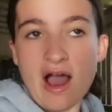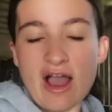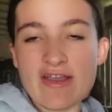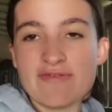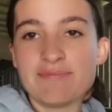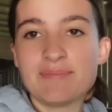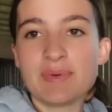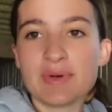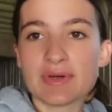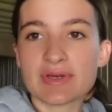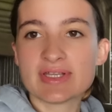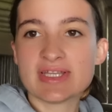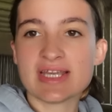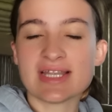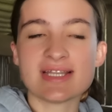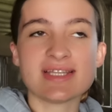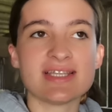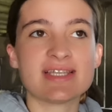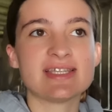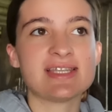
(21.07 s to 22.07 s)
I've booked
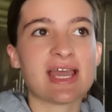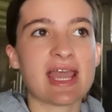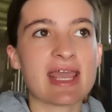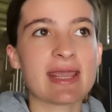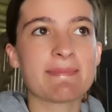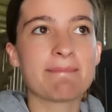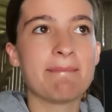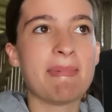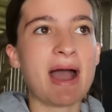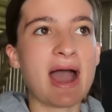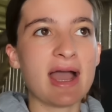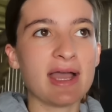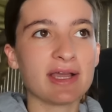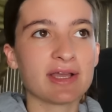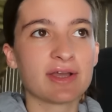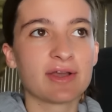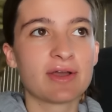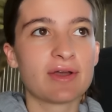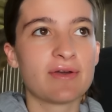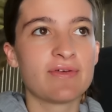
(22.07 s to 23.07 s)
in to take Mac
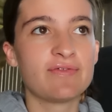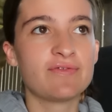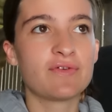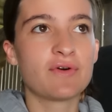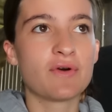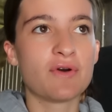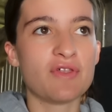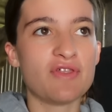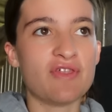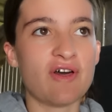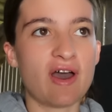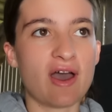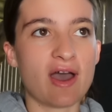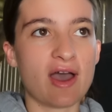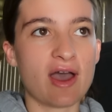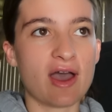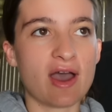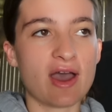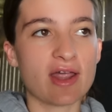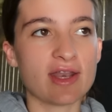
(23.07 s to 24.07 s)
for
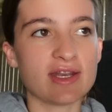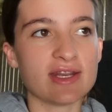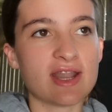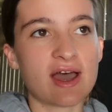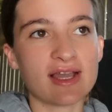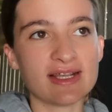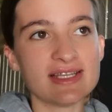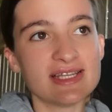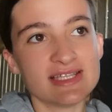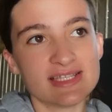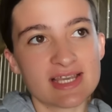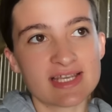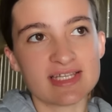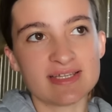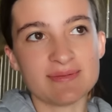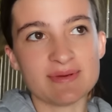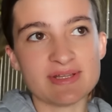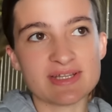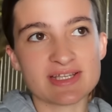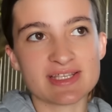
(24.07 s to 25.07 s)
the 90
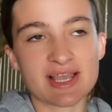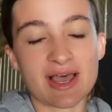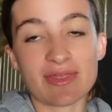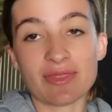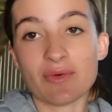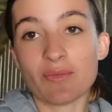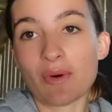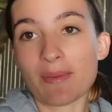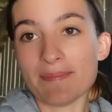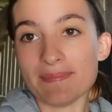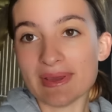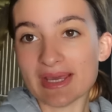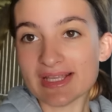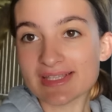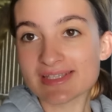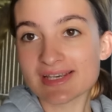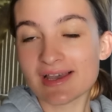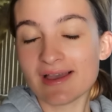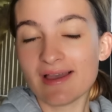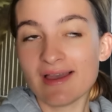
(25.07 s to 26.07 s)
centimeters and the one
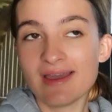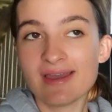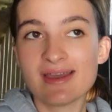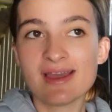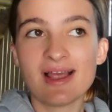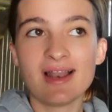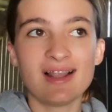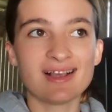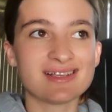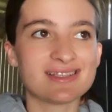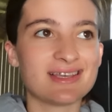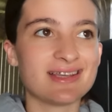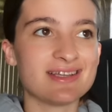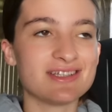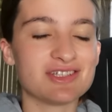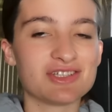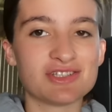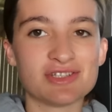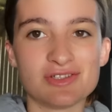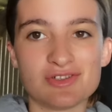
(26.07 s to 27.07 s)
meter. Like I said,
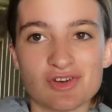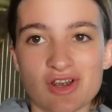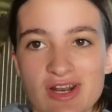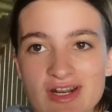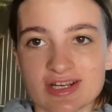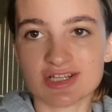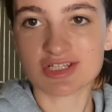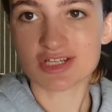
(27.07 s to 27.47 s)
it's just a training